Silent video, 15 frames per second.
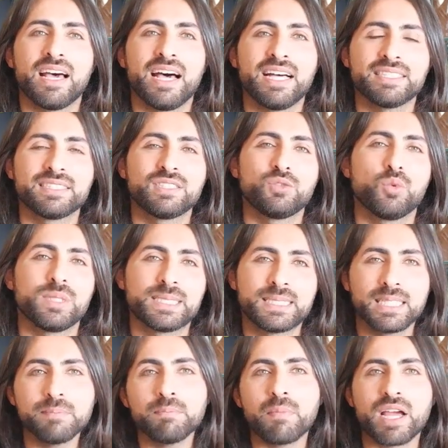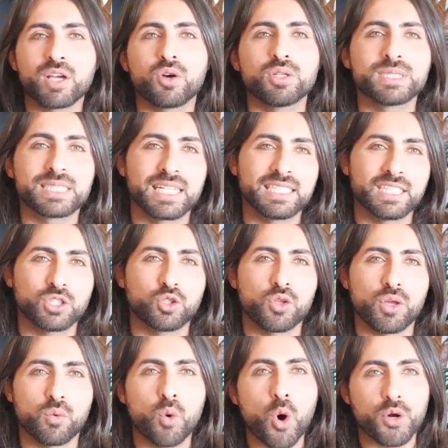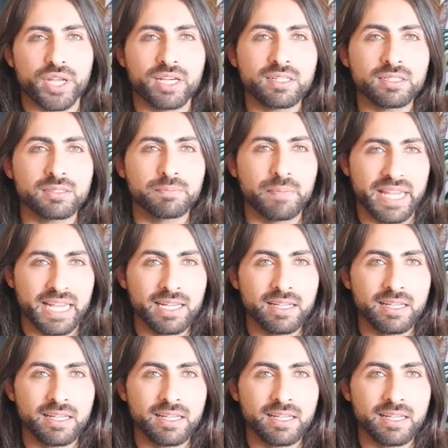And mm-hmm. wisdom, my code's related to the warrior being.